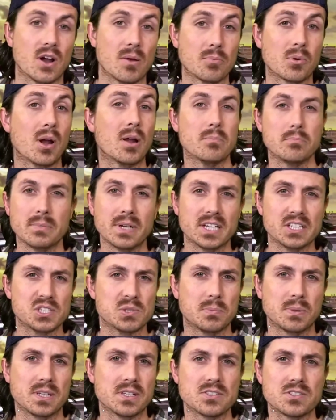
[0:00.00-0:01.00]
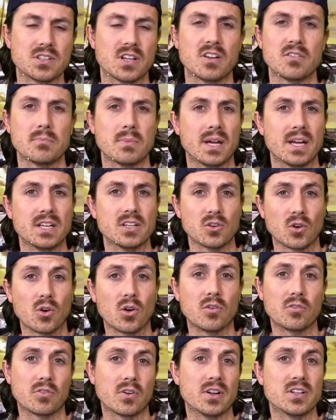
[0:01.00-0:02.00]
brought Mitch because none of my
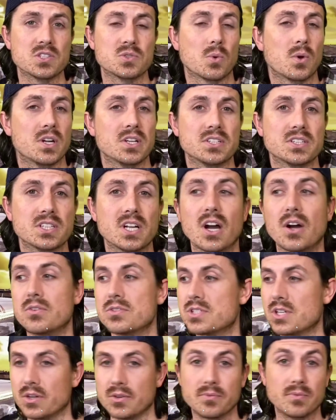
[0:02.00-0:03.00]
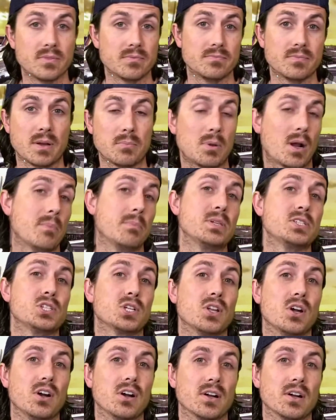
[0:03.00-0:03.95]
girlfriends wanted to go. So I brought Mitch along.